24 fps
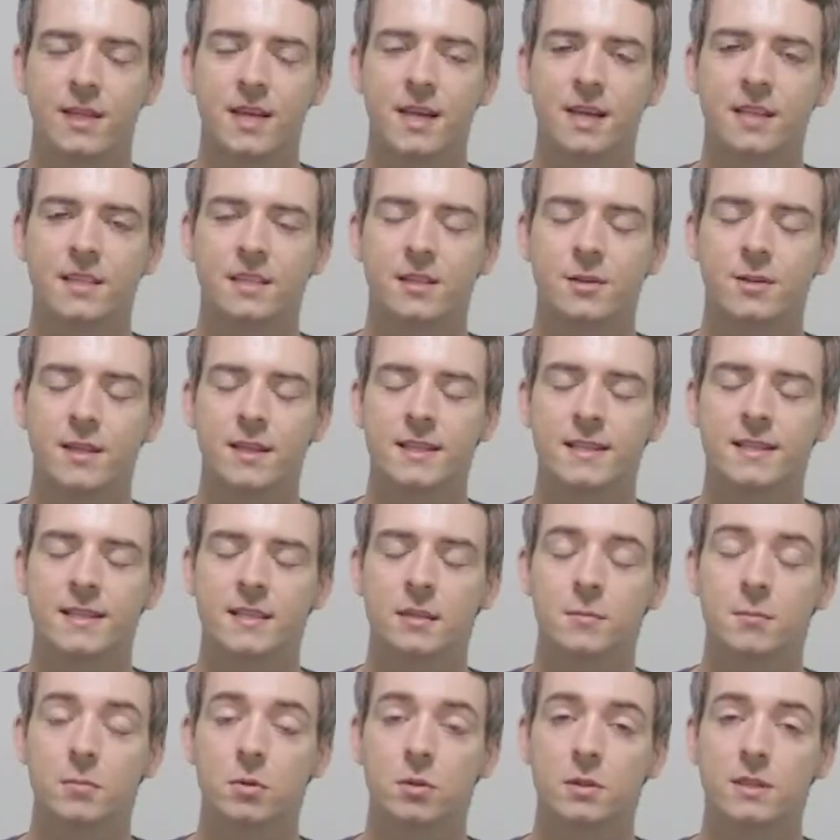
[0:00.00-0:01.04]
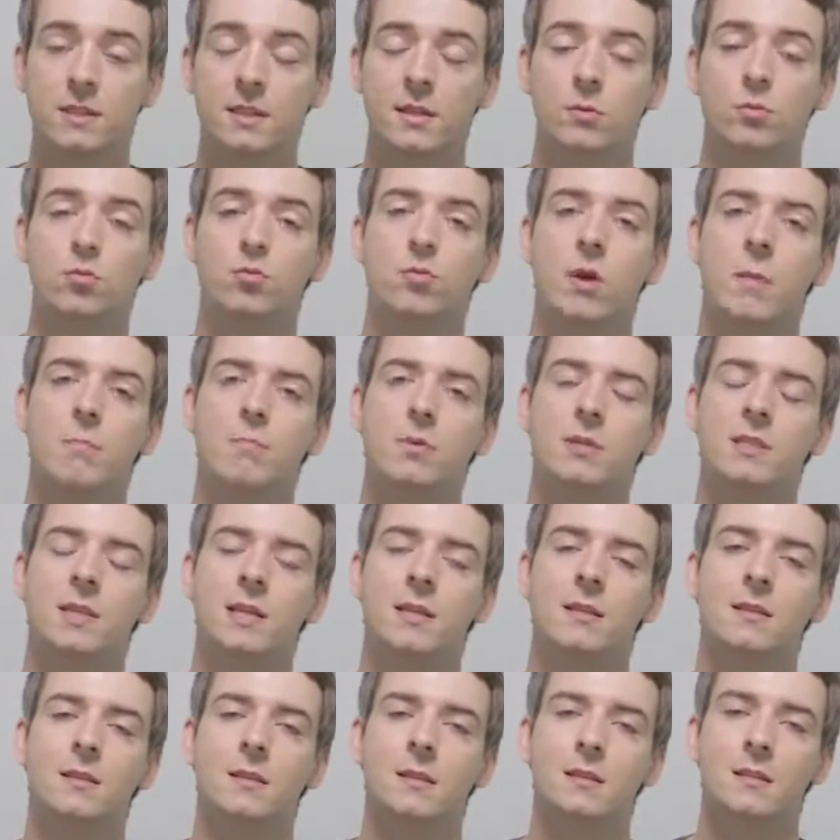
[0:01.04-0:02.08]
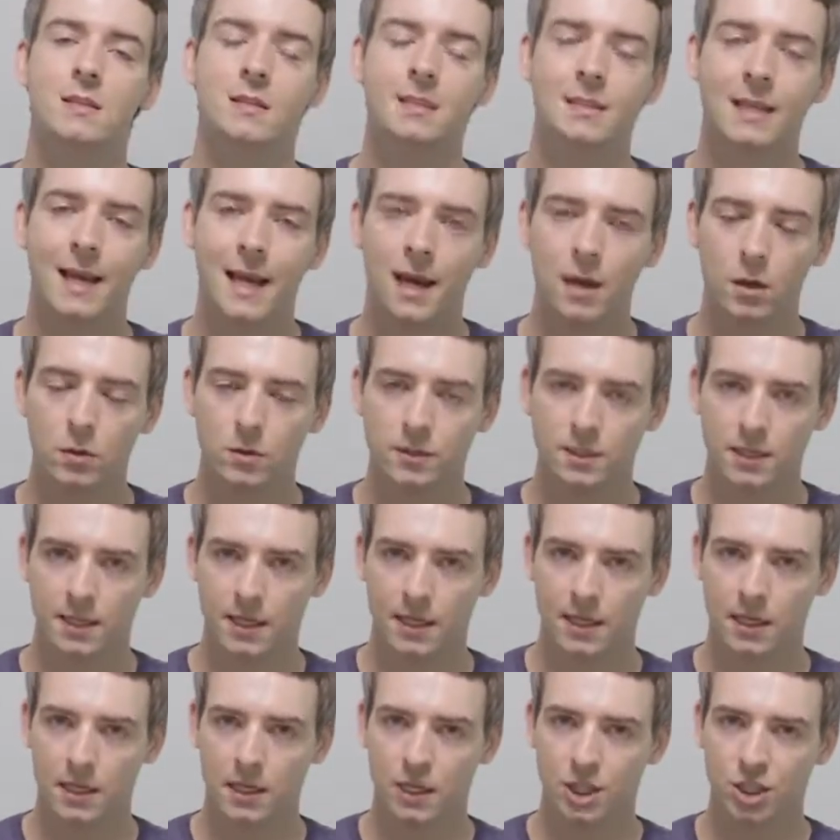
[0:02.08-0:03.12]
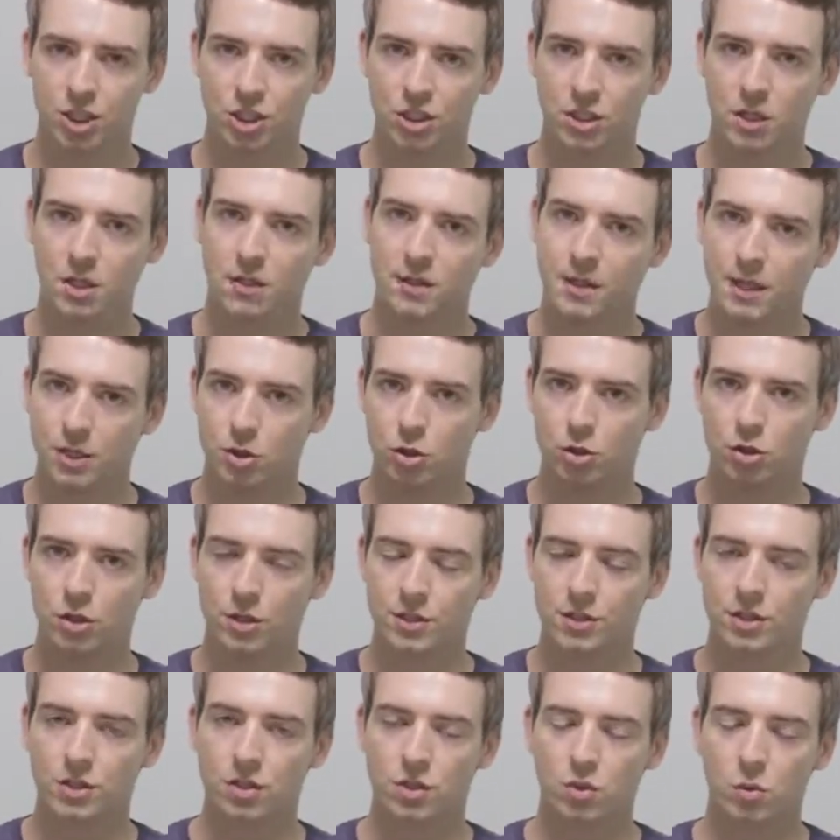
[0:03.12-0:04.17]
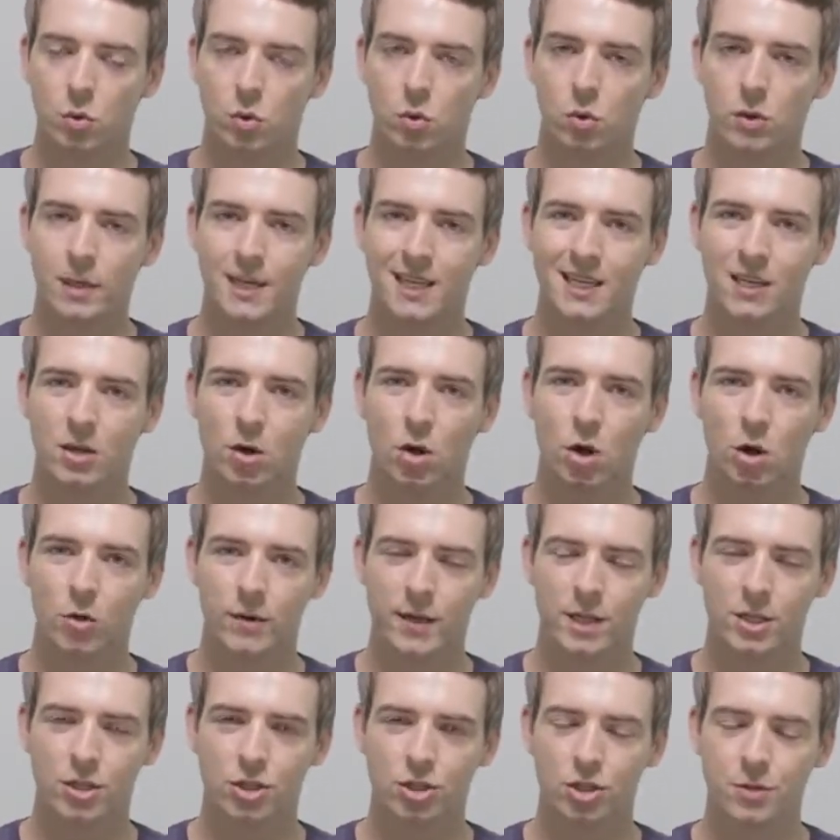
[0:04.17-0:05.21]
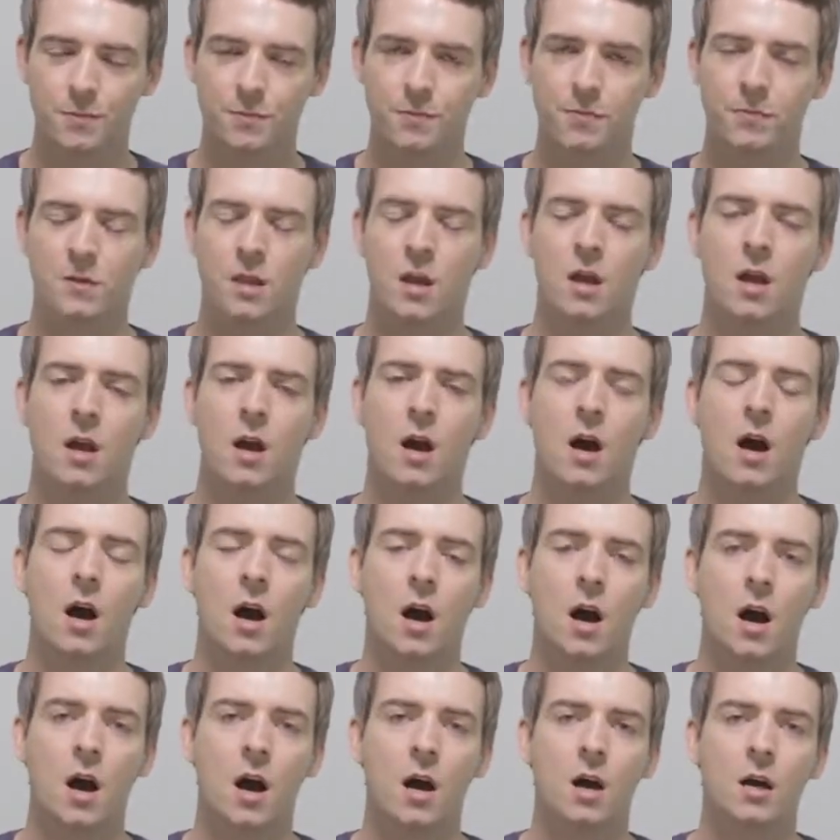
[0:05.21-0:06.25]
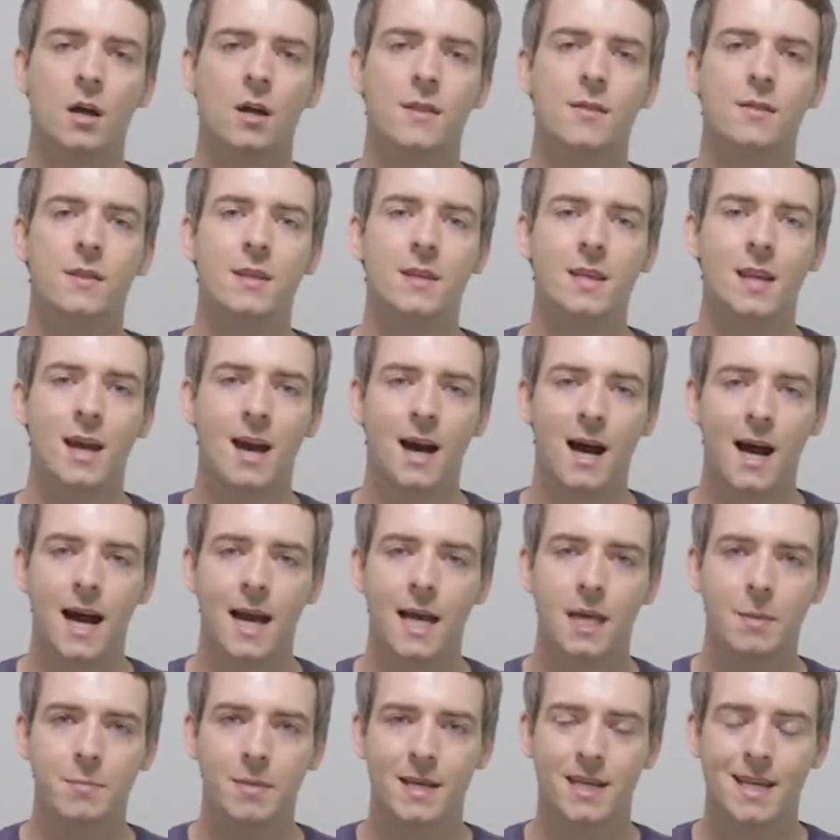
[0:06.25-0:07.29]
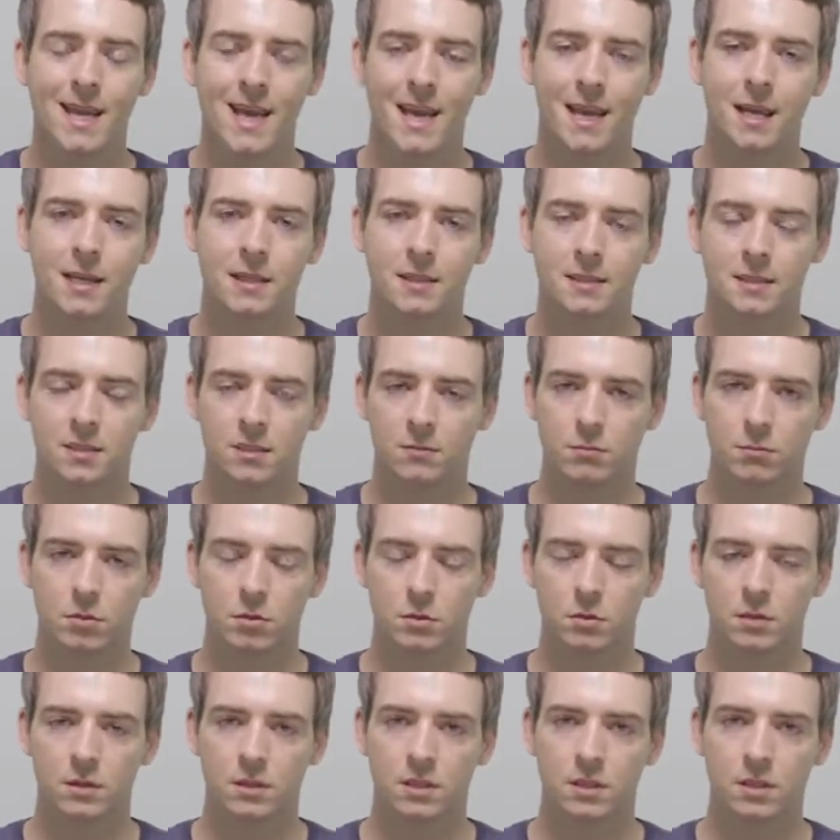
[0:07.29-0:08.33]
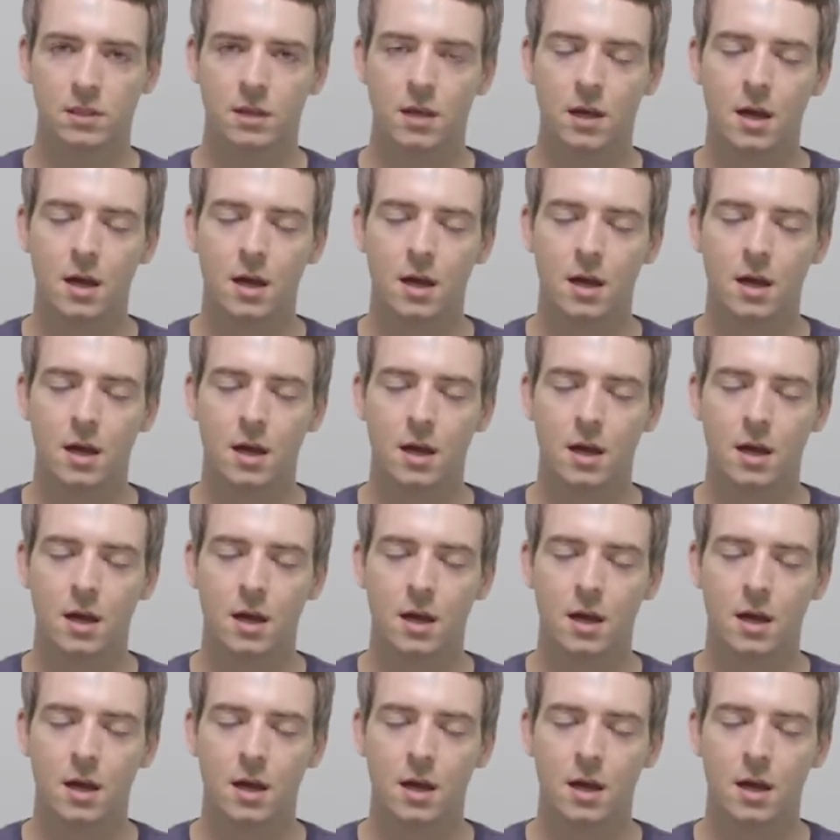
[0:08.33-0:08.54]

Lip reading: So the symbols that represent the sounds in English that you just saw in orange are the IPA symbols.